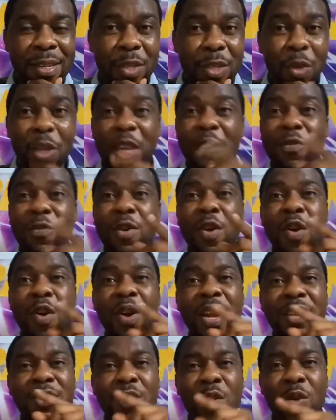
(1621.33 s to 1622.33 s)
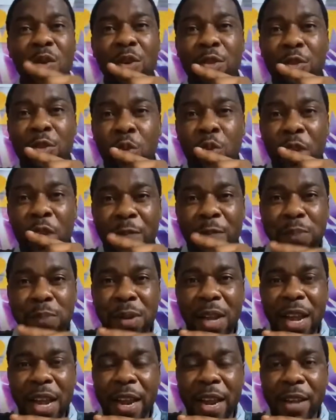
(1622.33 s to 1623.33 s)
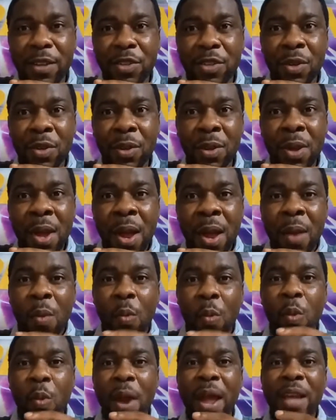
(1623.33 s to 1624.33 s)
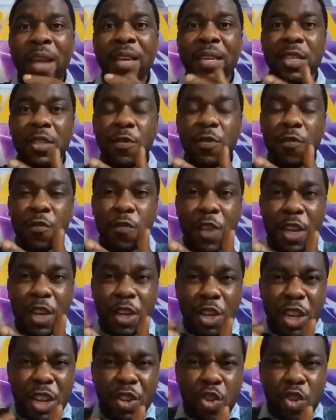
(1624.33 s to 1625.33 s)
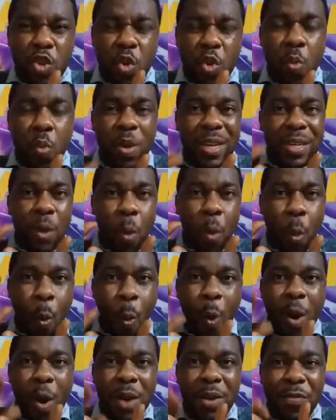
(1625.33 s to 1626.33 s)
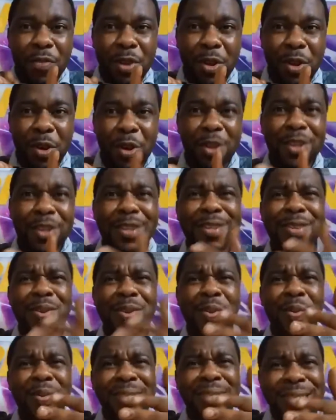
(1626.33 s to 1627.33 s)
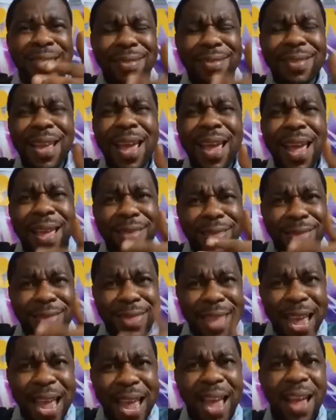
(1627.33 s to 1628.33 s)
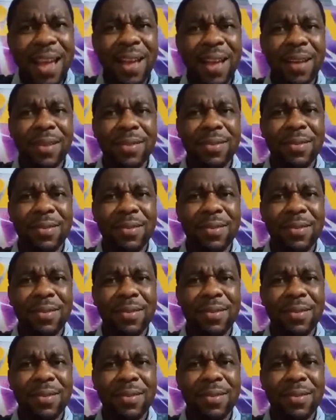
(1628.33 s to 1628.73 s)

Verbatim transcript: So if God has called you to a place where he's feeding you with the word of God, you stay there.